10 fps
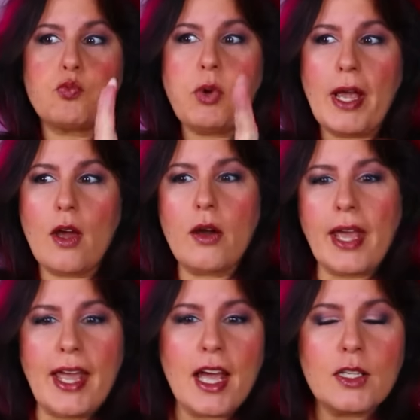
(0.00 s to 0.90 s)
Right,
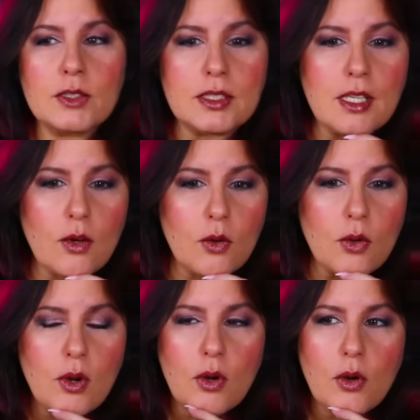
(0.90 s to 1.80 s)
okay,
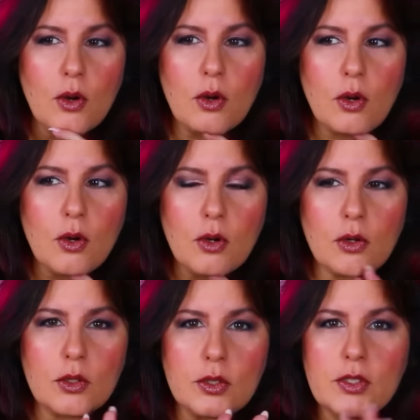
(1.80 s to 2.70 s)
so
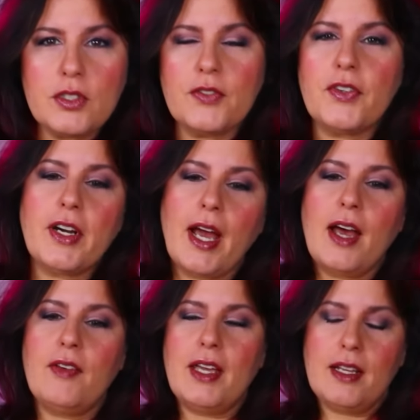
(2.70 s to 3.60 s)
Lucifer
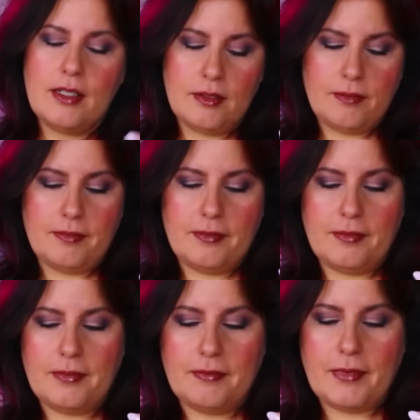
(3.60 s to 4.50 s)
having
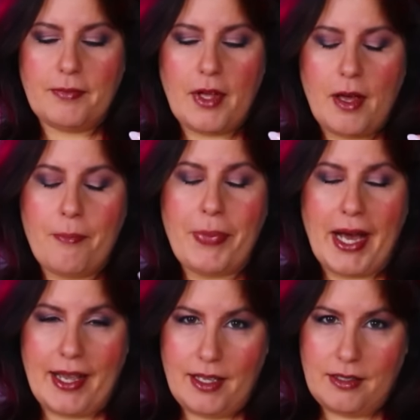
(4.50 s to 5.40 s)
a
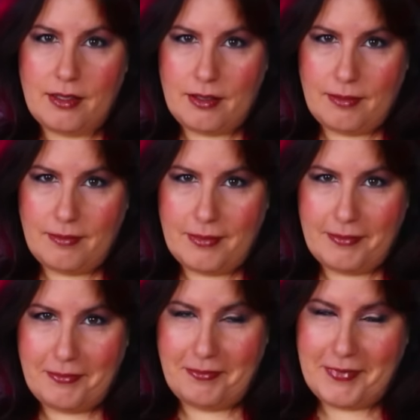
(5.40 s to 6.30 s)
bias
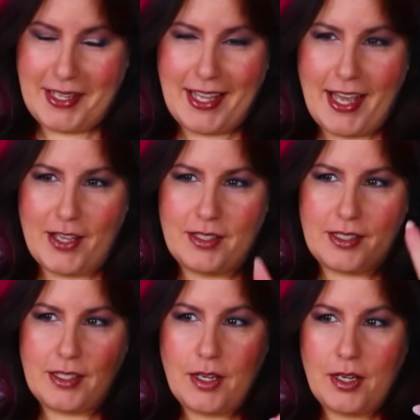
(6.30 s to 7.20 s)

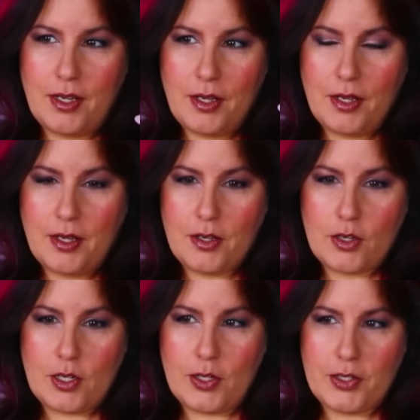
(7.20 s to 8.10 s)
against
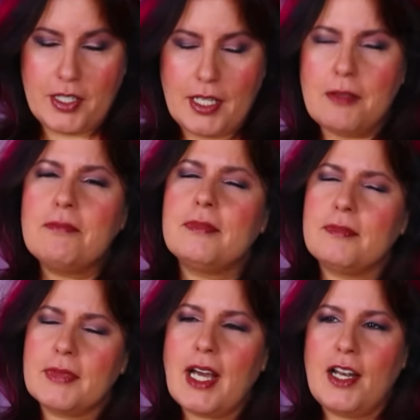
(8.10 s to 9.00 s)
clergy,
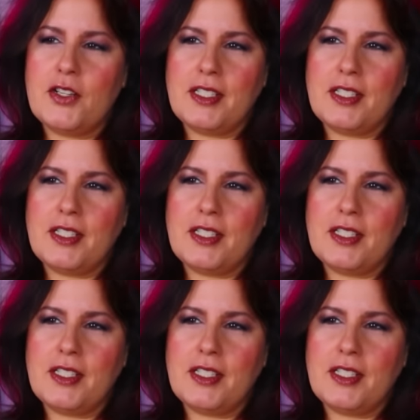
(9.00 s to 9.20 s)
kind of